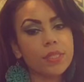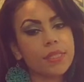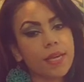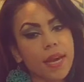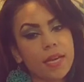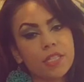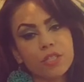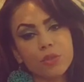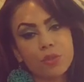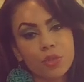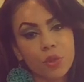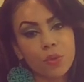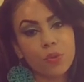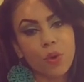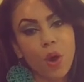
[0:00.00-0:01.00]
yes. So
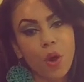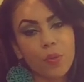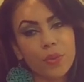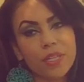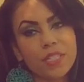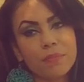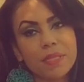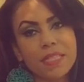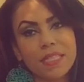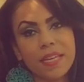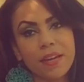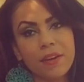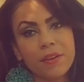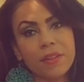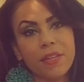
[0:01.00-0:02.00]
don't always be
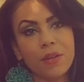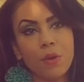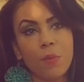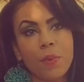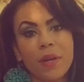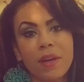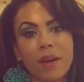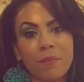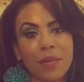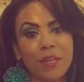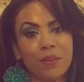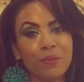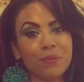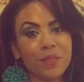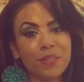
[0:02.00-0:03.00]
scared and think, oh my God, my
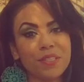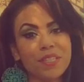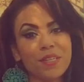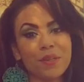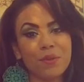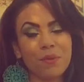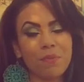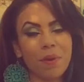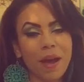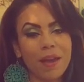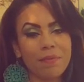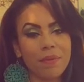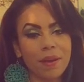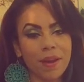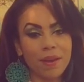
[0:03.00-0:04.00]
career is gonna go
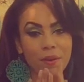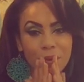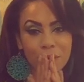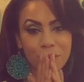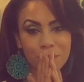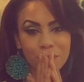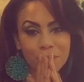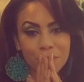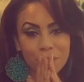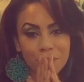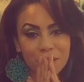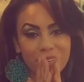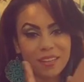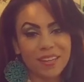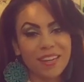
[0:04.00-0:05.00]
bye-bye. Oh
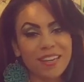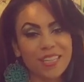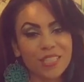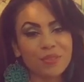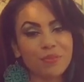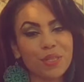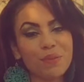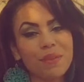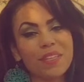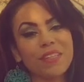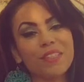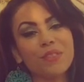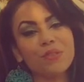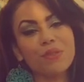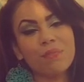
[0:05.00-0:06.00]
my gosh, what am I
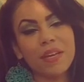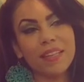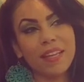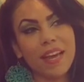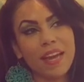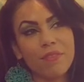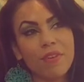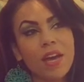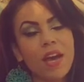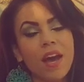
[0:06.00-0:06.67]
gonna do with my life?